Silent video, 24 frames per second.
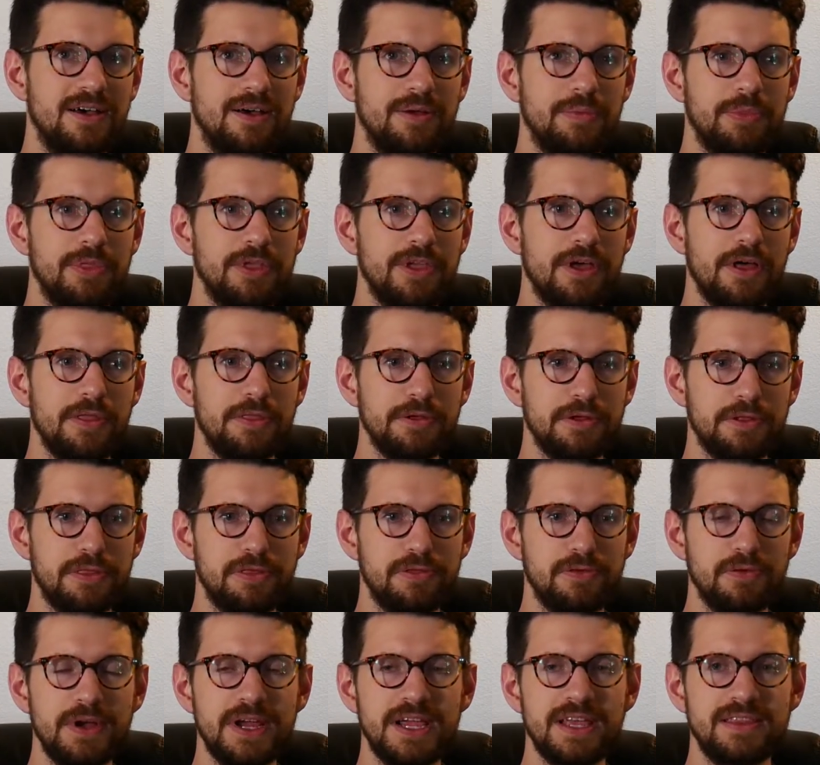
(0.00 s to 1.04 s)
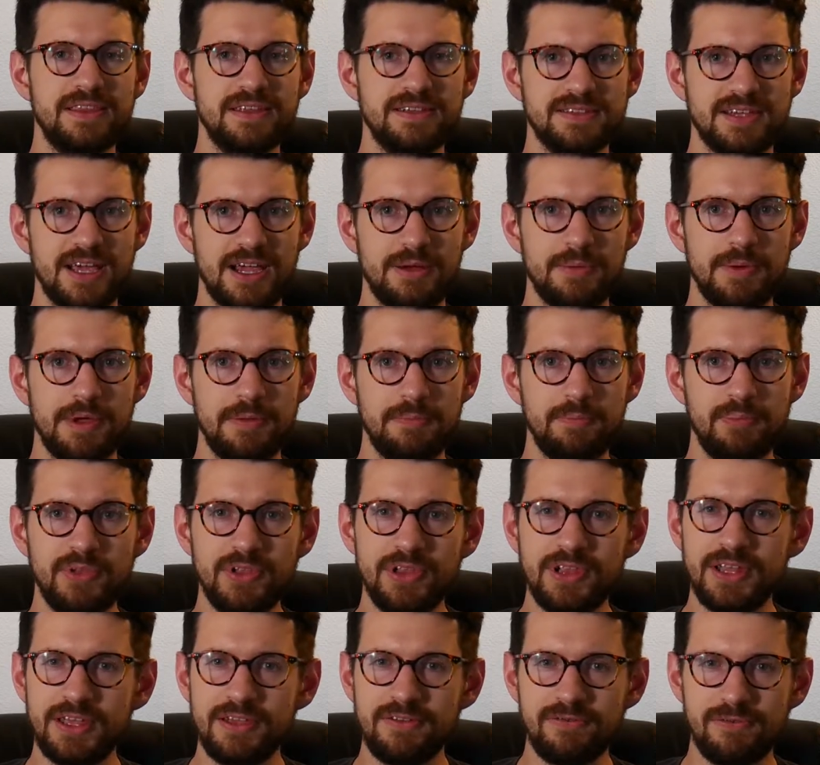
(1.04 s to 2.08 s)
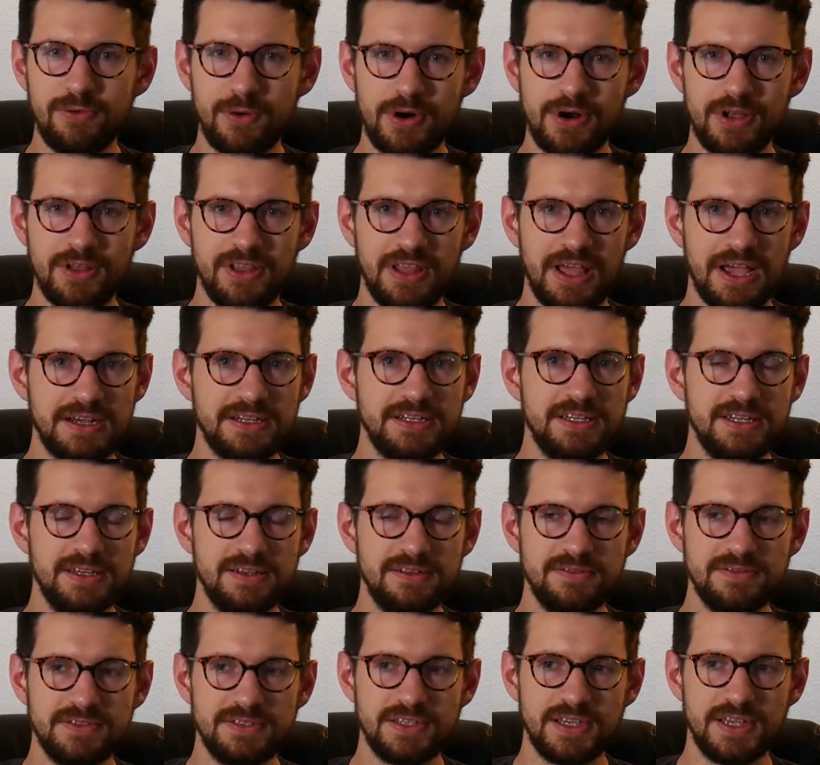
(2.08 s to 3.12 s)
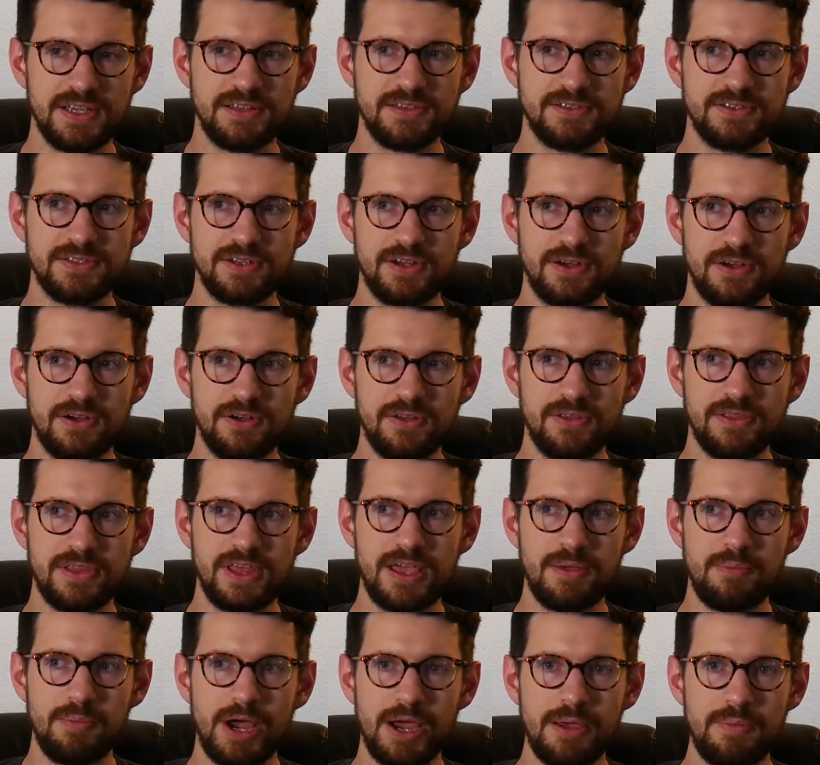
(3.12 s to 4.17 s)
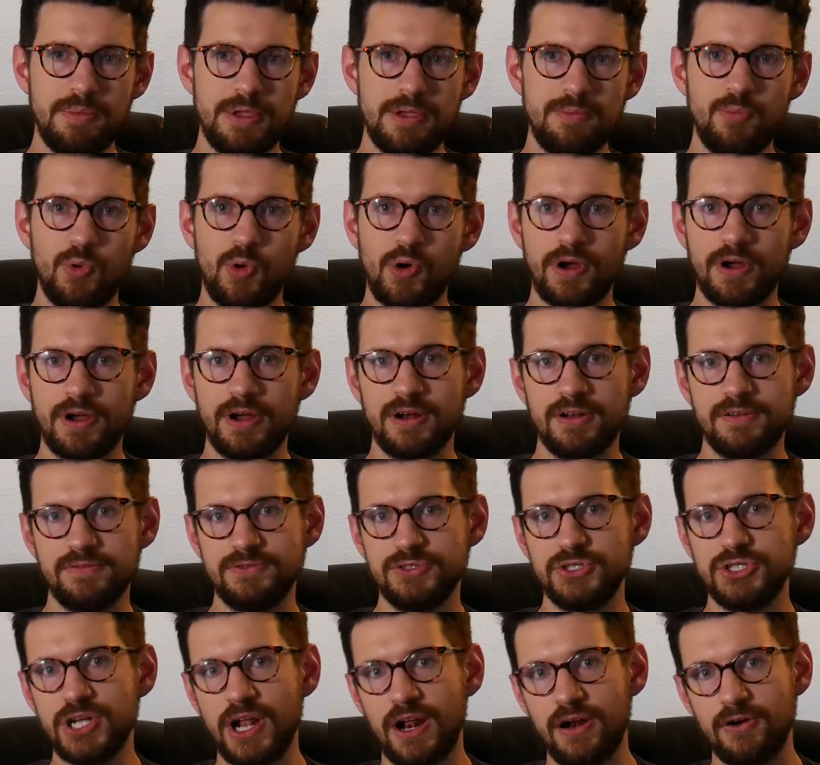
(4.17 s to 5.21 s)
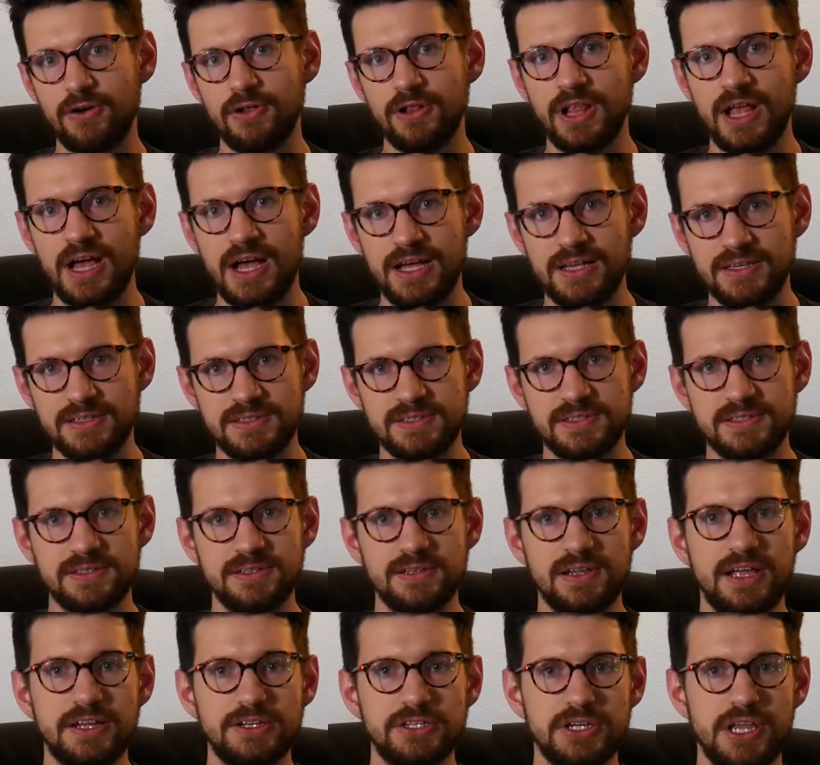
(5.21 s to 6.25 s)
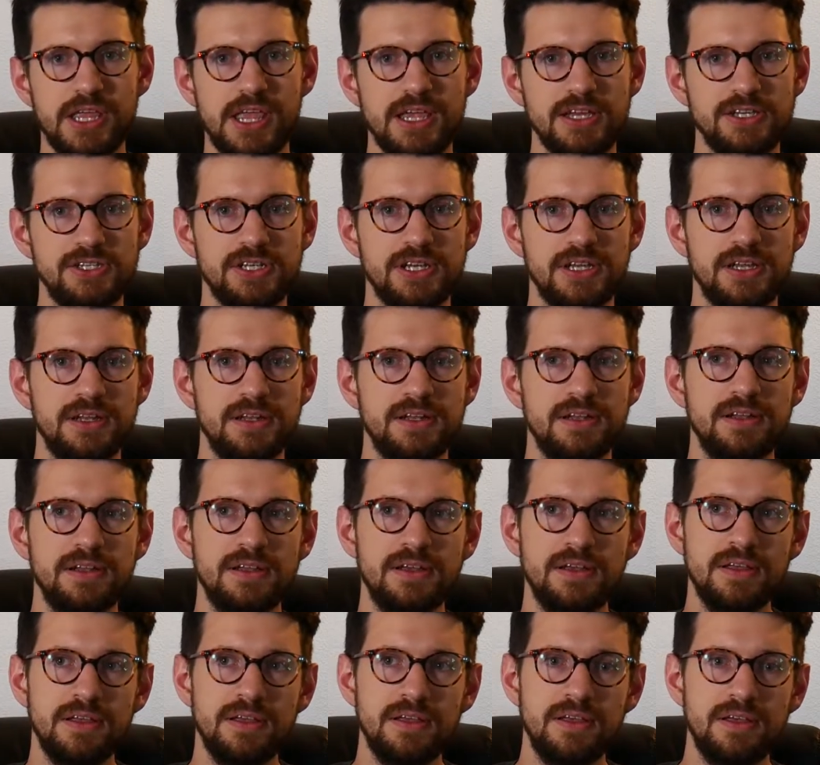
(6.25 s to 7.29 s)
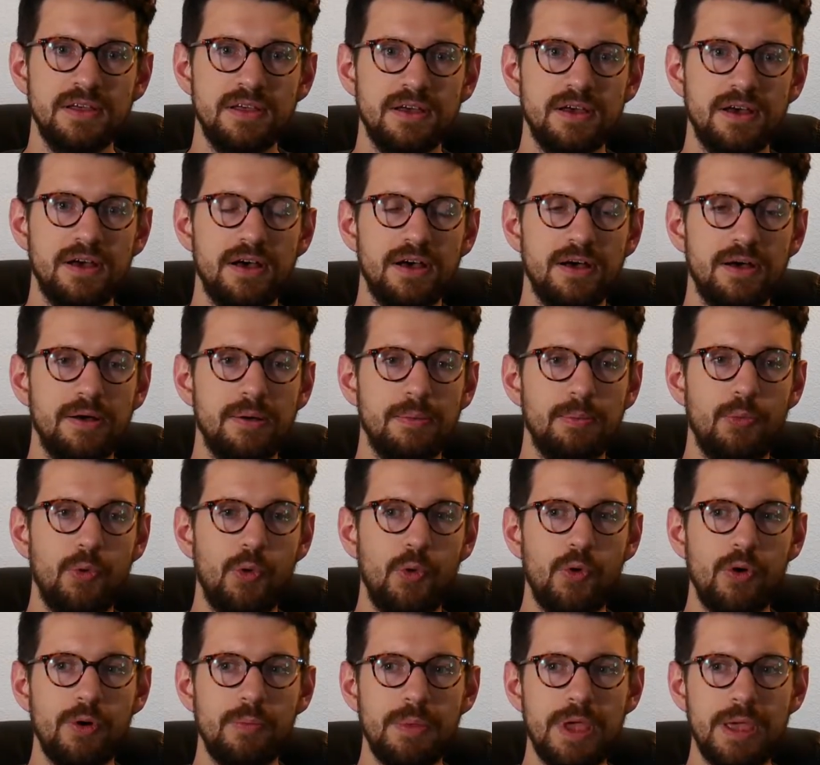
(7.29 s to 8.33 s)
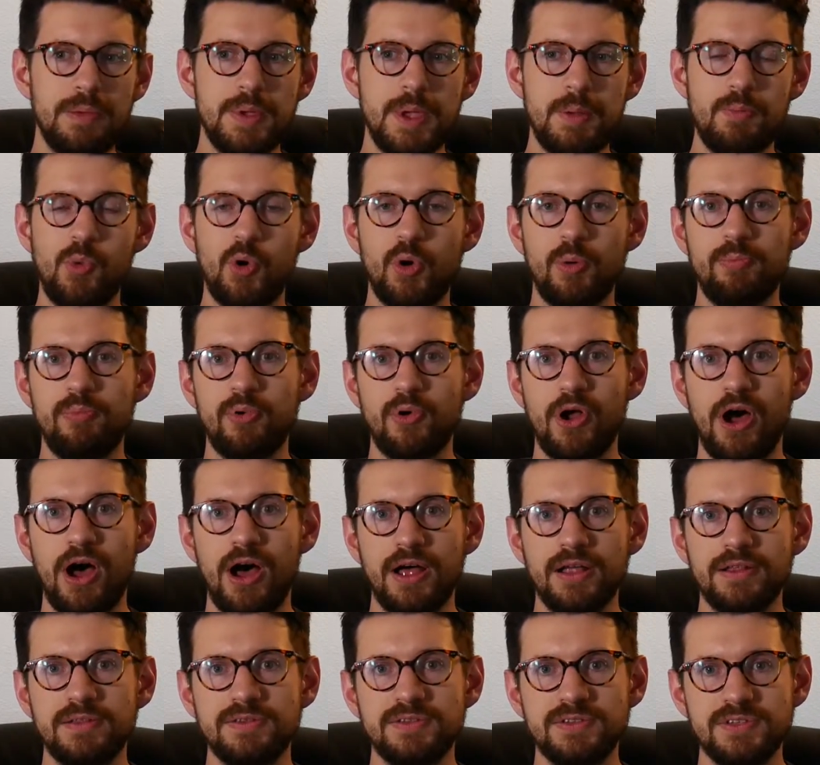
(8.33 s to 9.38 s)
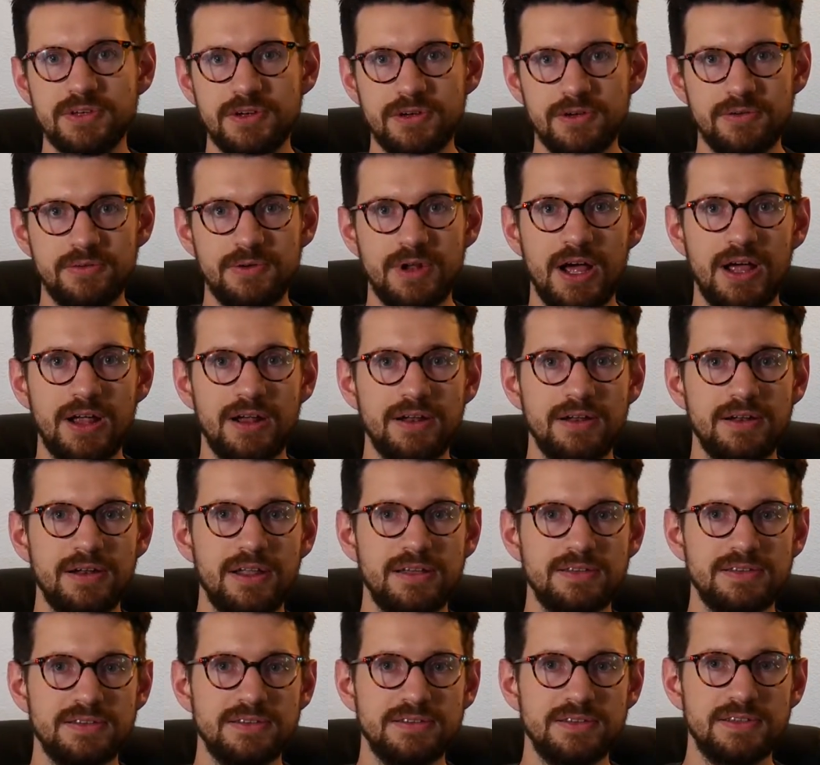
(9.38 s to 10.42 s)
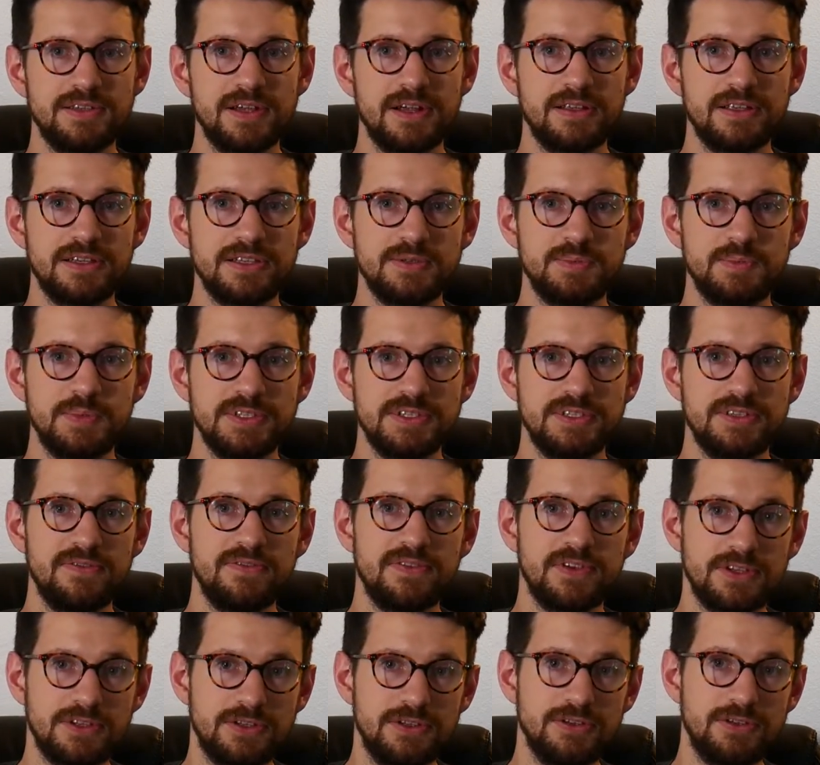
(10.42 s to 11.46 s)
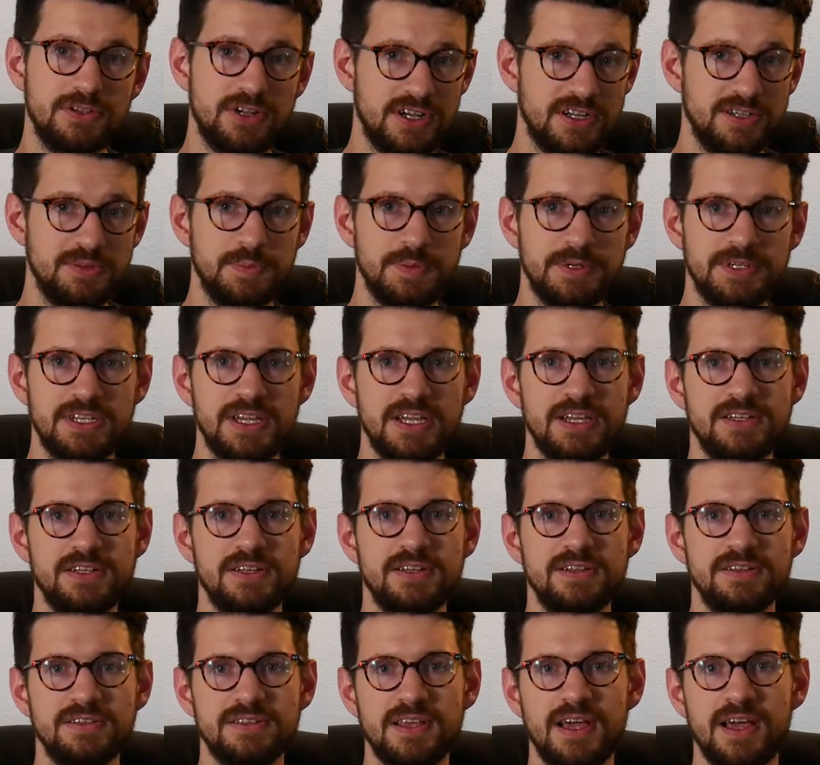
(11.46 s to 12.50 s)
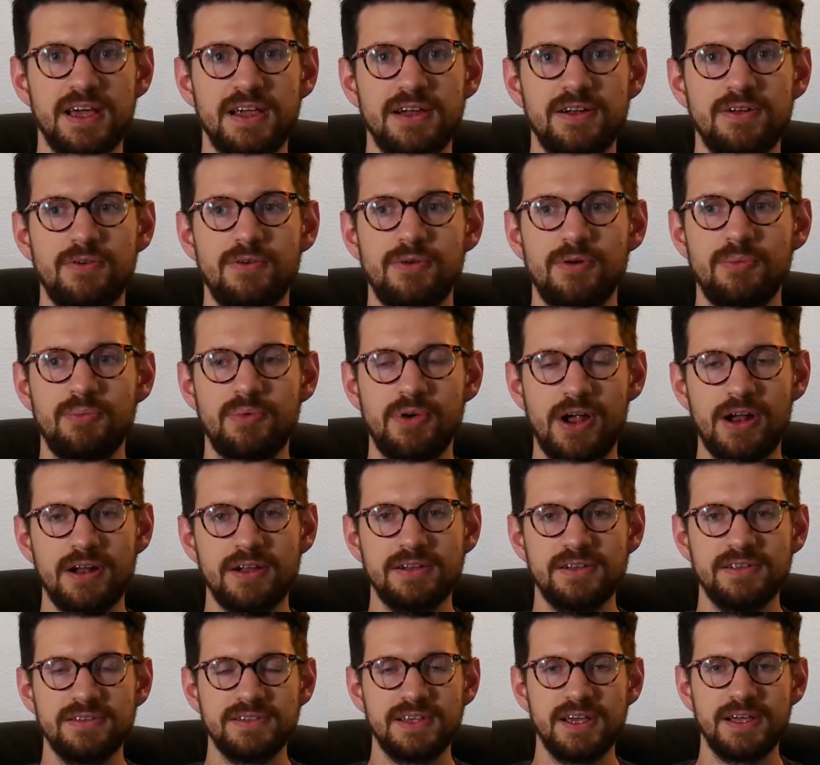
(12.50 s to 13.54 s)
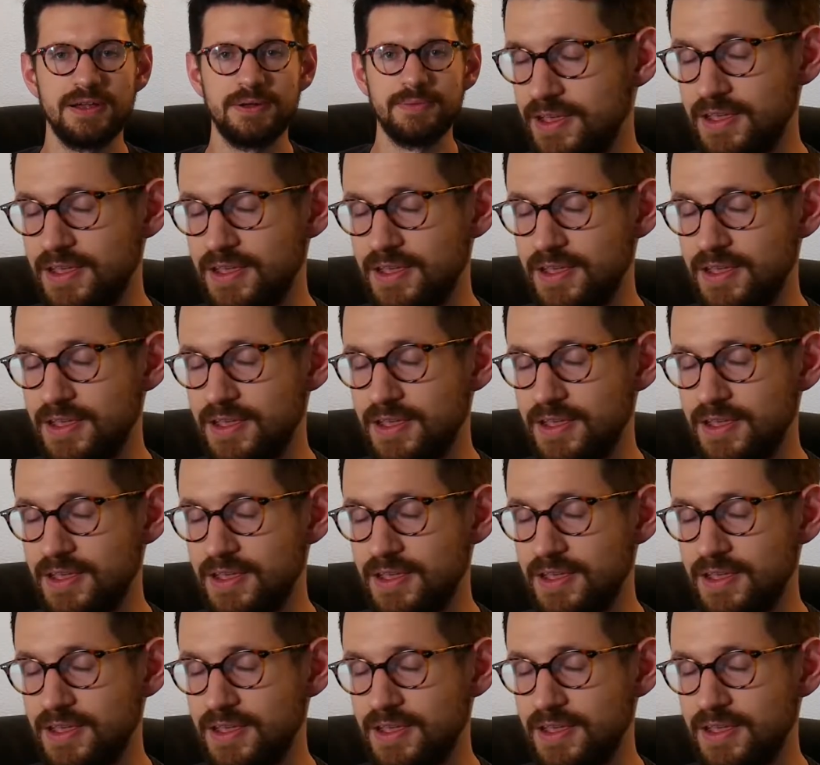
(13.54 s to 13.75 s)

the other 3 at the time I believe were electives, and so they might be more kind of generalized education, or maybe more broad, so not necessarily specific to transportation design or product design.